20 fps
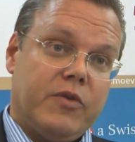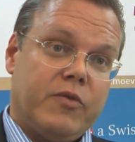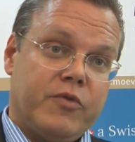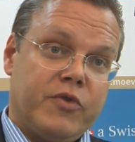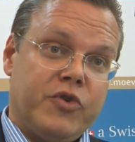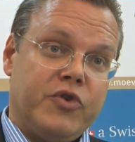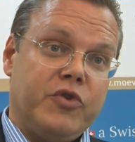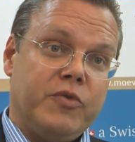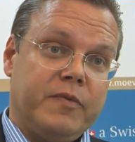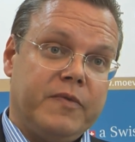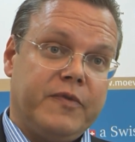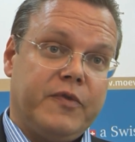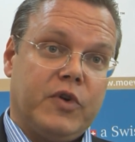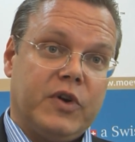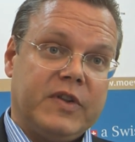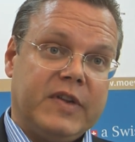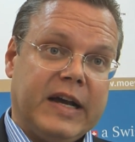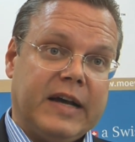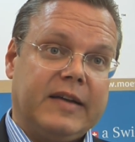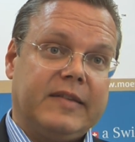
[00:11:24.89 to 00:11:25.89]
room
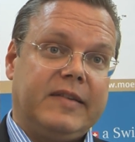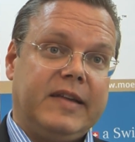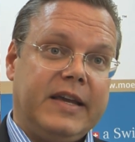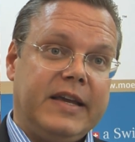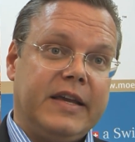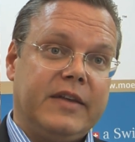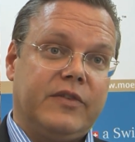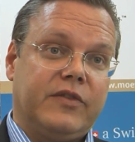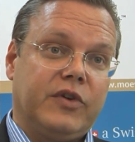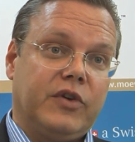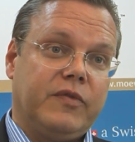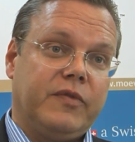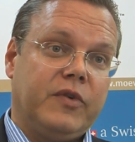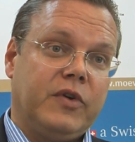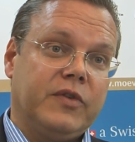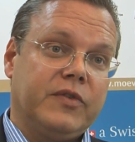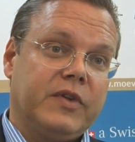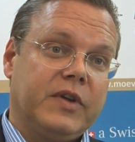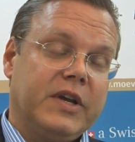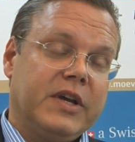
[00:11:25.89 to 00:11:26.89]
for ducting and so
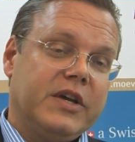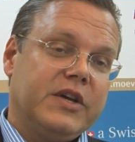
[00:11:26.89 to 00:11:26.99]
forth.